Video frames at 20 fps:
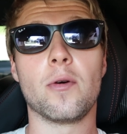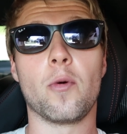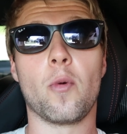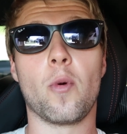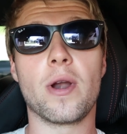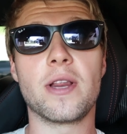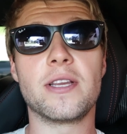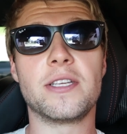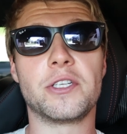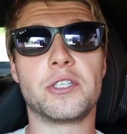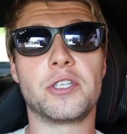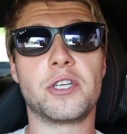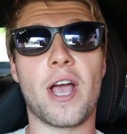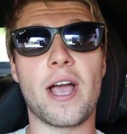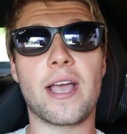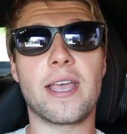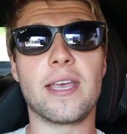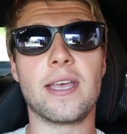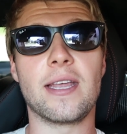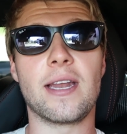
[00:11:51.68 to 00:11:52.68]
wanted to
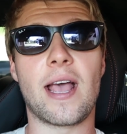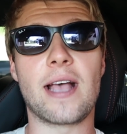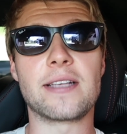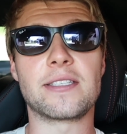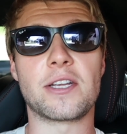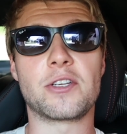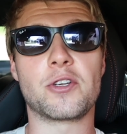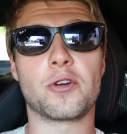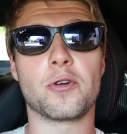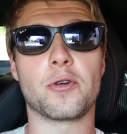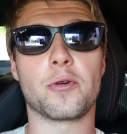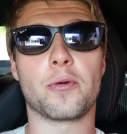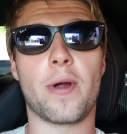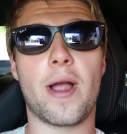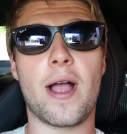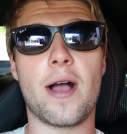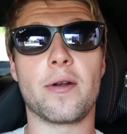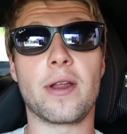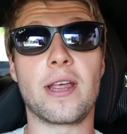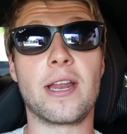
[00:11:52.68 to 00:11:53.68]
check it as I turned
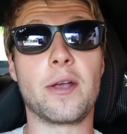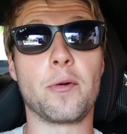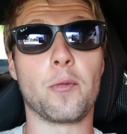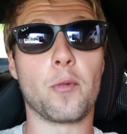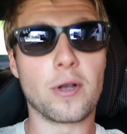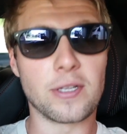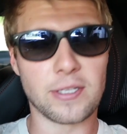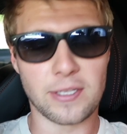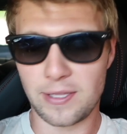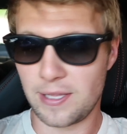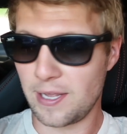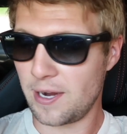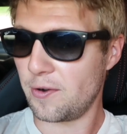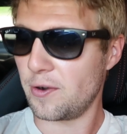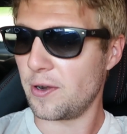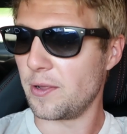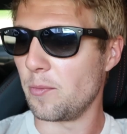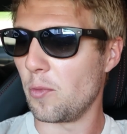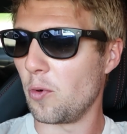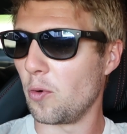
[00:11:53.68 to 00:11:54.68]
around and it wasn't there
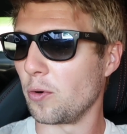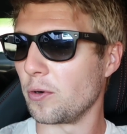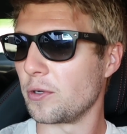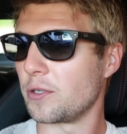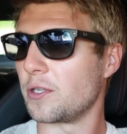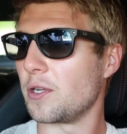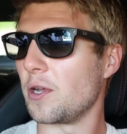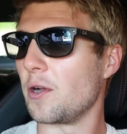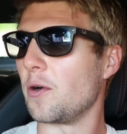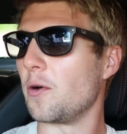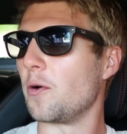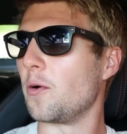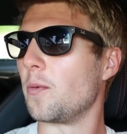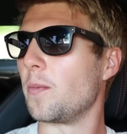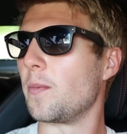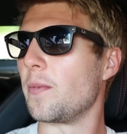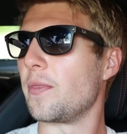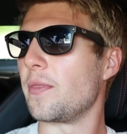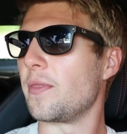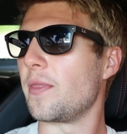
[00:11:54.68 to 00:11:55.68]
anymore,
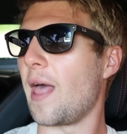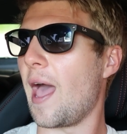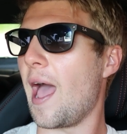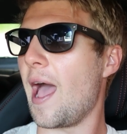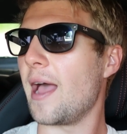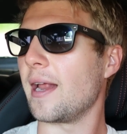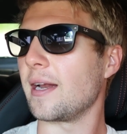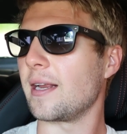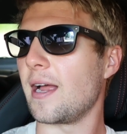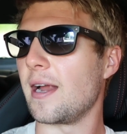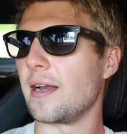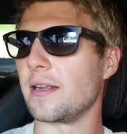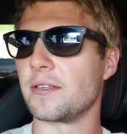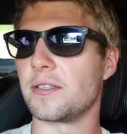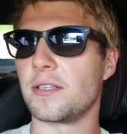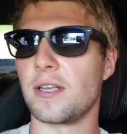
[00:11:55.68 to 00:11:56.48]
so that kind of